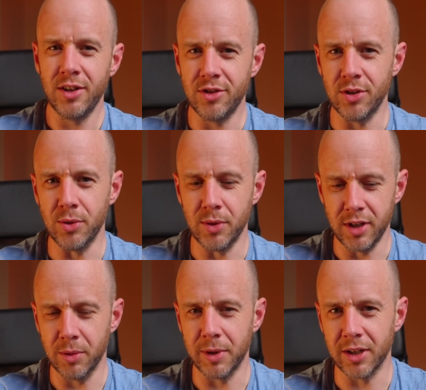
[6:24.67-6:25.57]
to
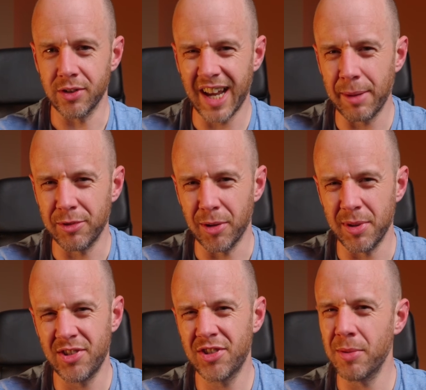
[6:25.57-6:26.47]
your Windows laptop.
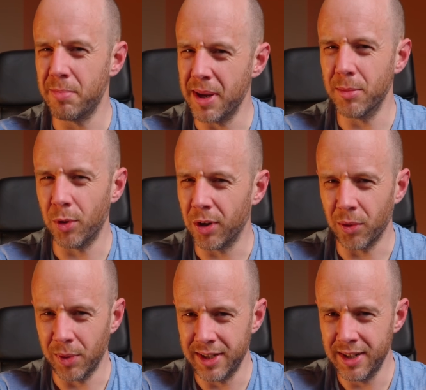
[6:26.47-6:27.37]
It's just a bit more
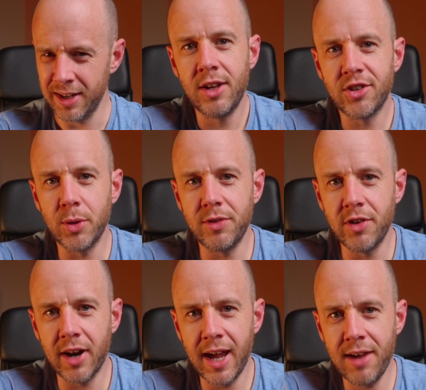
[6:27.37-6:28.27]
long-winded. So if
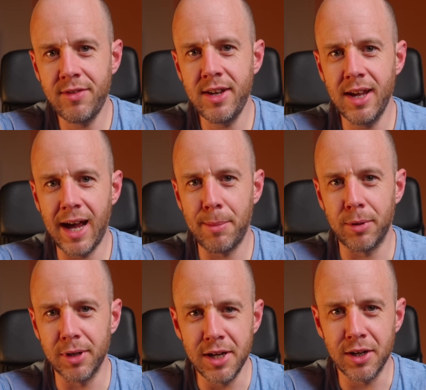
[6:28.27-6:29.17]
you're a heavy
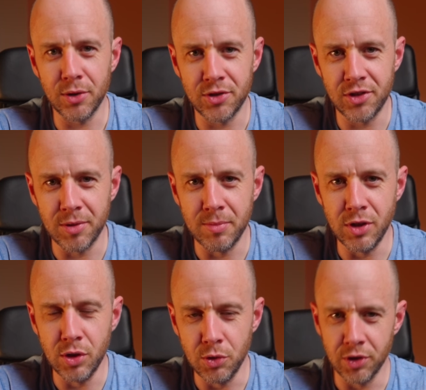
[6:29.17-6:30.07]
Apple ecosystem
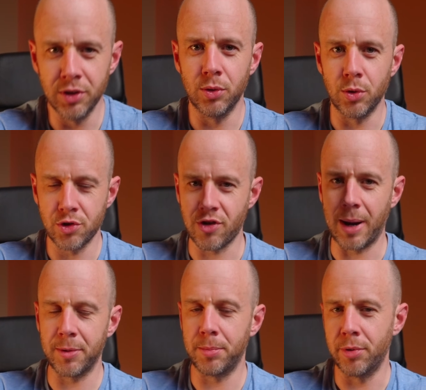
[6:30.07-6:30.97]
user, or
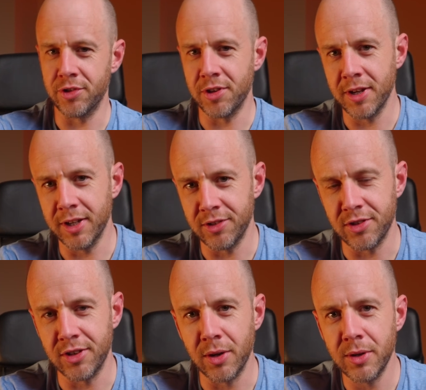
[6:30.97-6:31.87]
trapped prisoner as
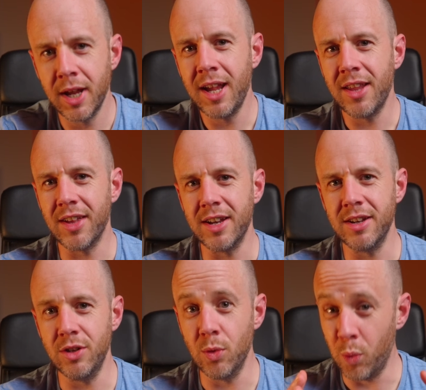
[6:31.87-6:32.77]
it's known, then
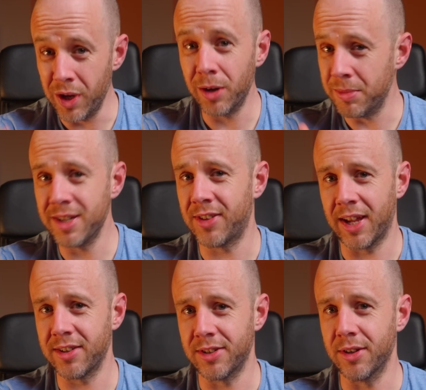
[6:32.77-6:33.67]
you will miss
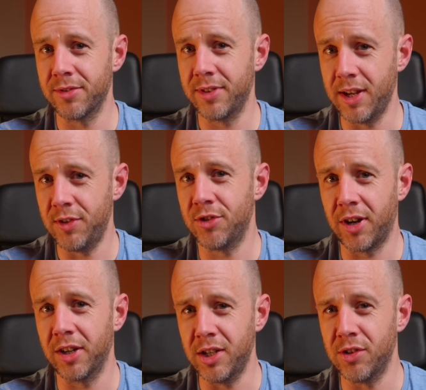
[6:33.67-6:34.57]
that stuff if you
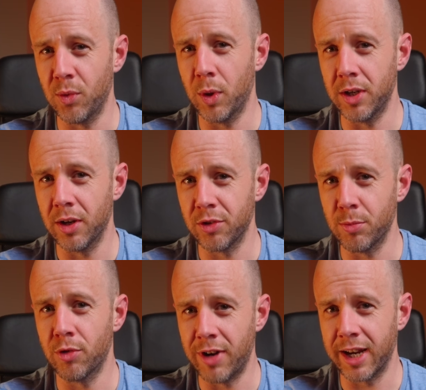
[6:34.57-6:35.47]
start using Windows
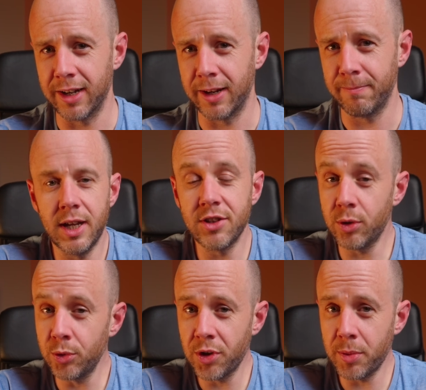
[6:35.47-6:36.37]
more regularly. It's
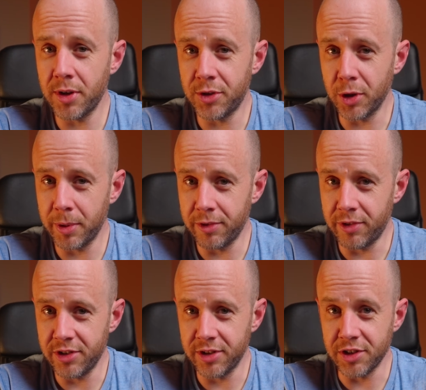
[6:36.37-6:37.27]
also worth doing a bit of
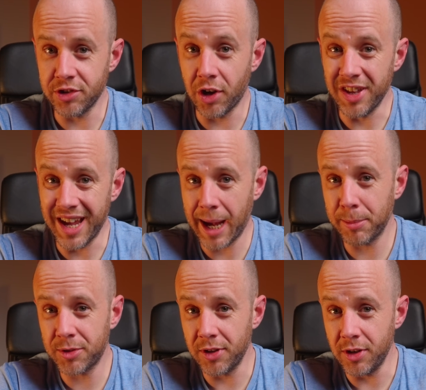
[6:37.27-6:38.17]
research on the
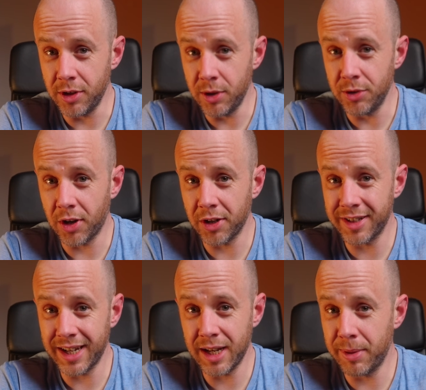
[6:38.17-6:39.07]
apps that you use on a
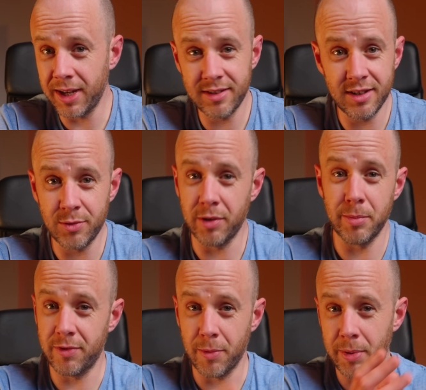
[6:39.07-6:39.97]
daily basis, whether it
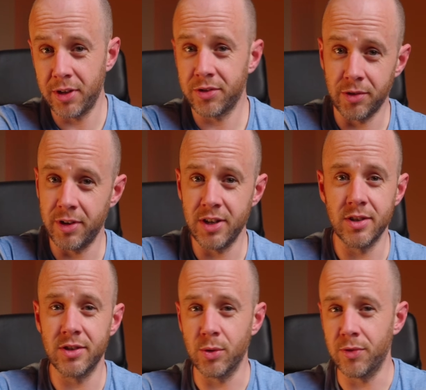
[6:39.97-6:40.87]
be for personal
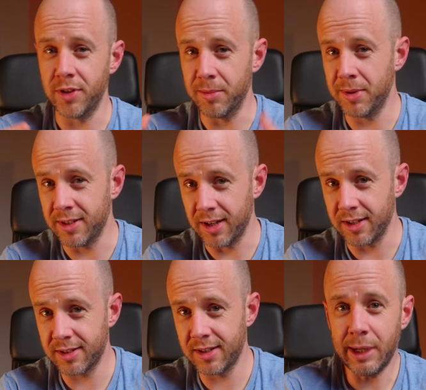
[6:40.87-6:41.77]
reasons or for your
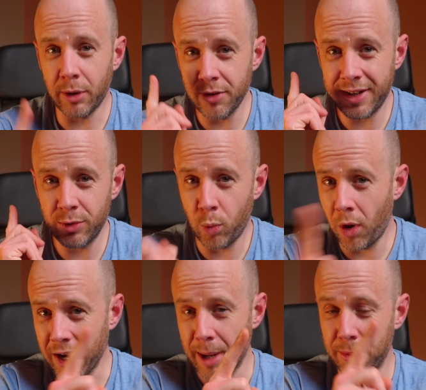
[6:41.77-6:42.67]
business. Now, I found
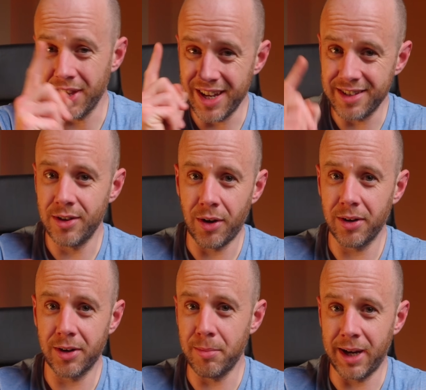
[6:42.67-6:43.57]
one app that is
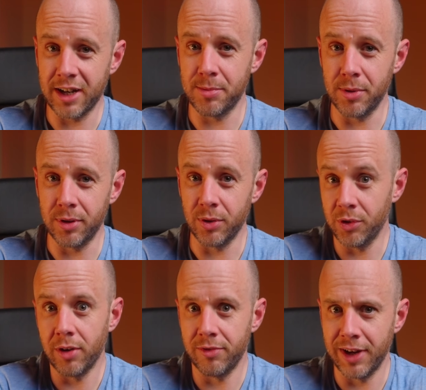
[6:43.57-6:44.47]
not compatible, or
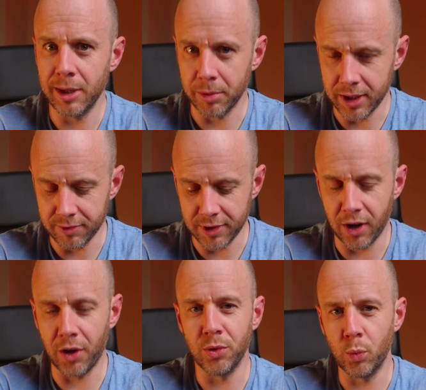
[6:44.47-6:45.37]
not available even,
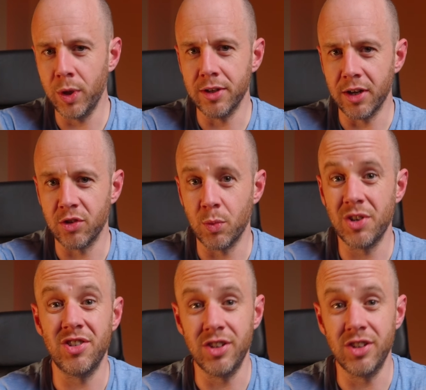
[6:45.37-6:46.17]
on Windows, which is